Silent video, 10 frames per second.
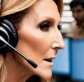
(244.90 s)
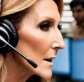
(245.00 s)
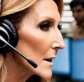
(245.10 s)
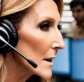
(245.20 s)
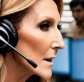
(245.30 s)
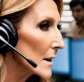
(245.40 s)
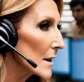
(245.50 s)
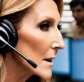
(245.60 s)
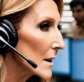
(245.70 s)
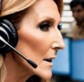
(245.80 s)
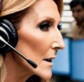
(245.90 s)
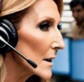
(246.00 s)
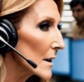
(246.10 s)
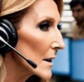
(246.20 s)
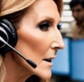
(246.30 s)

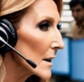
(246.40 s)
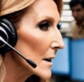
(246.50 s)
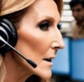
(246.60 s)
[no speech]